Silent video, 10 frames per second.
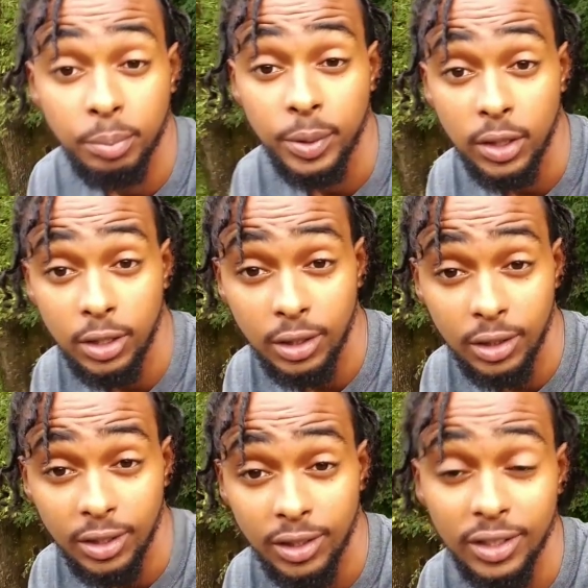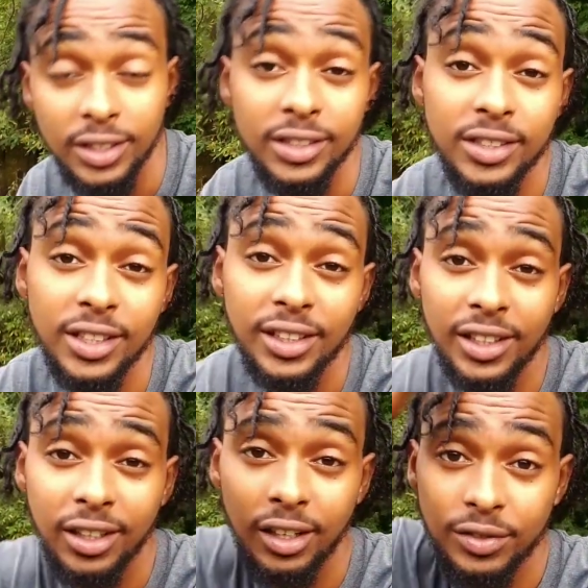Peace and
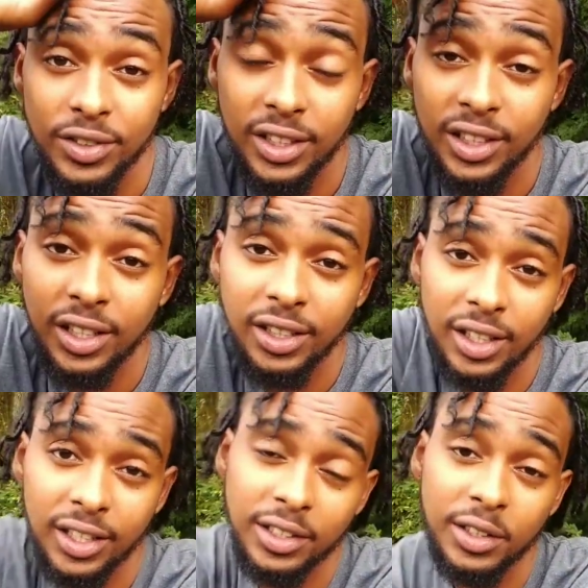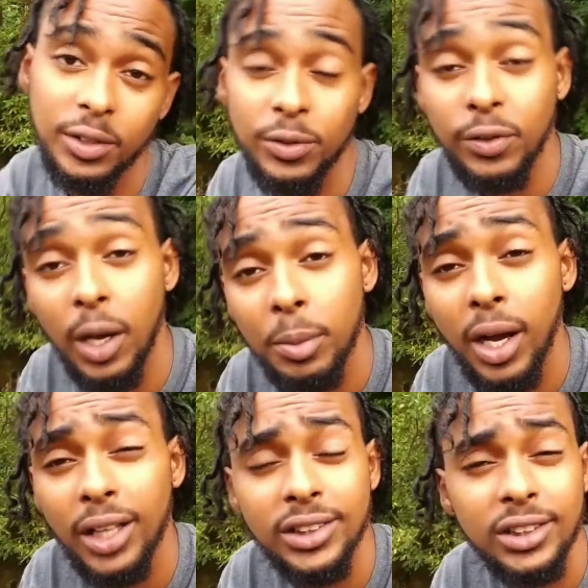love to the collective. I'm
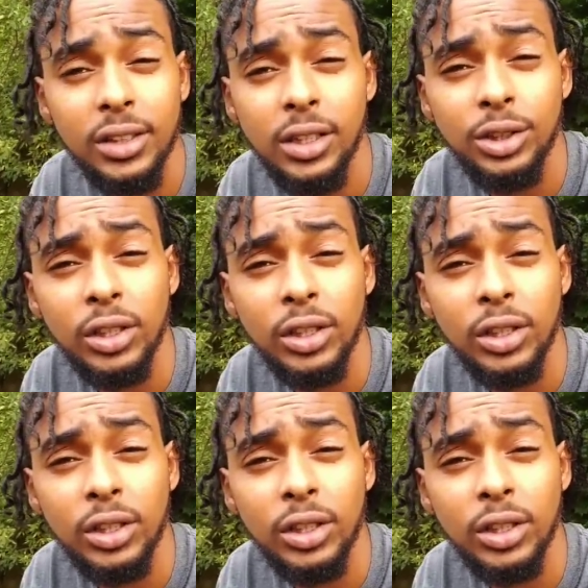Conscious Teacher